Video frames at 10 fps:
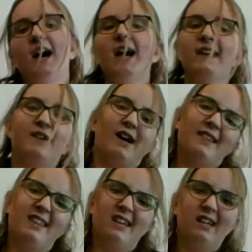I
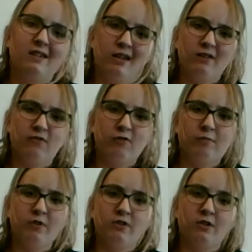got the idea
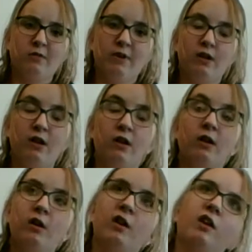from a sermon
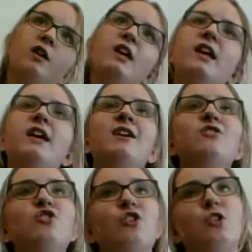in
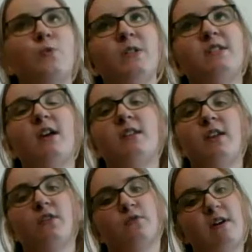church one Sunday,
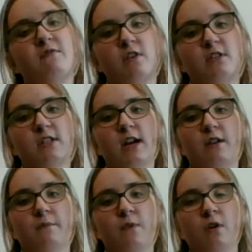the Reverend said.